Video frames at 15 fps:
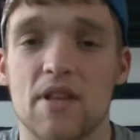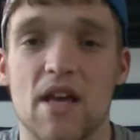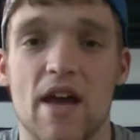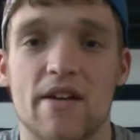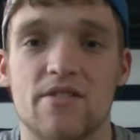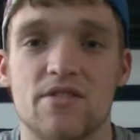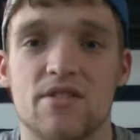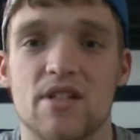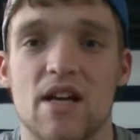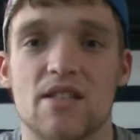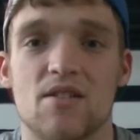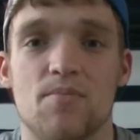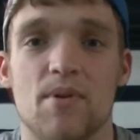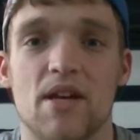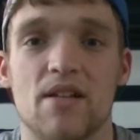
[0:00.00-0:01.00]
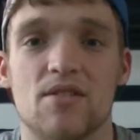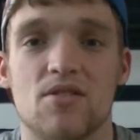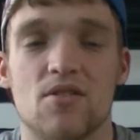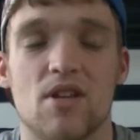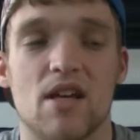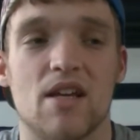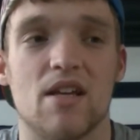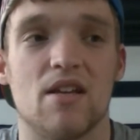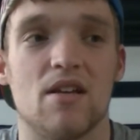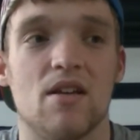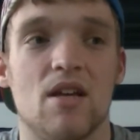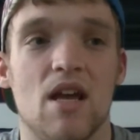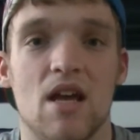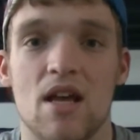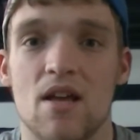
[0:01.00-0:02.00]
the exercise a bit so they
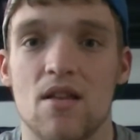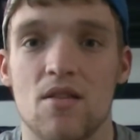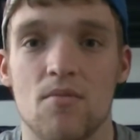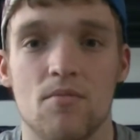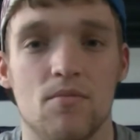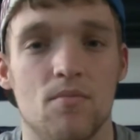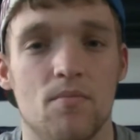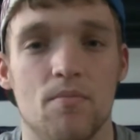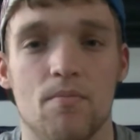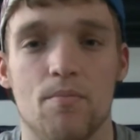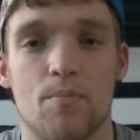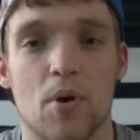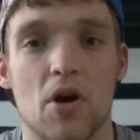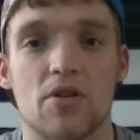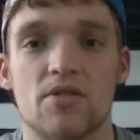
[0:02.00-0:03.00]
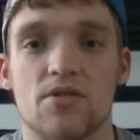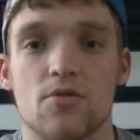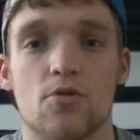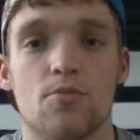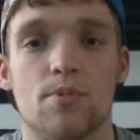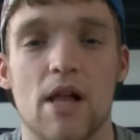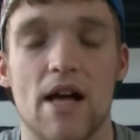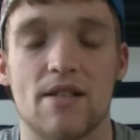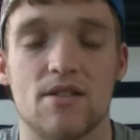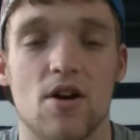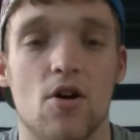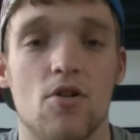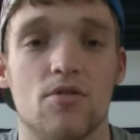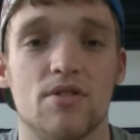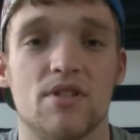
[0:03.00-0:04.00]
can burst through
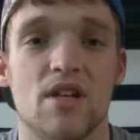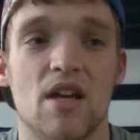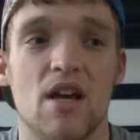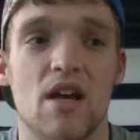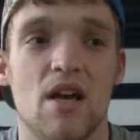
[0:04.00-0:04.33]
plateaus,